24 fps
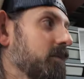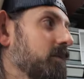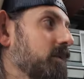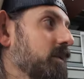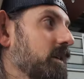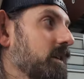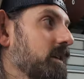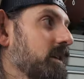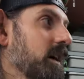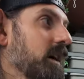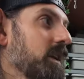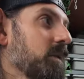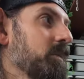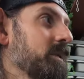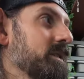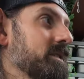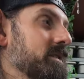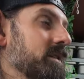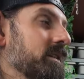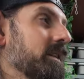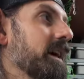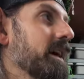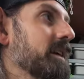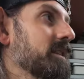you got to be
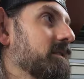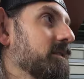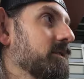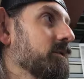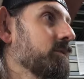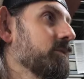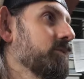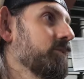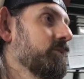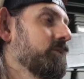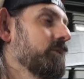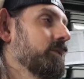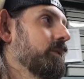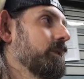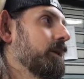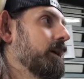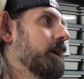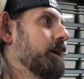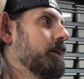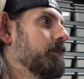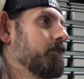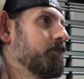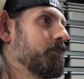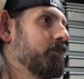selective.
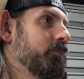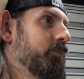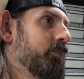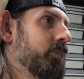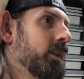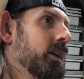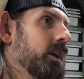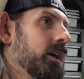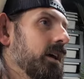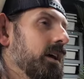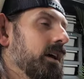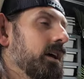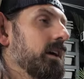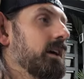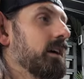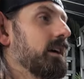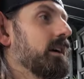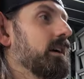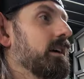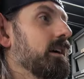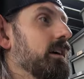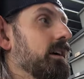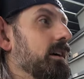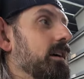
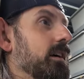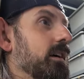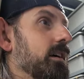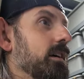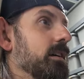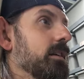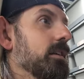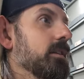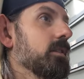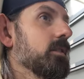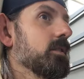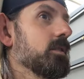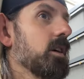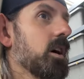You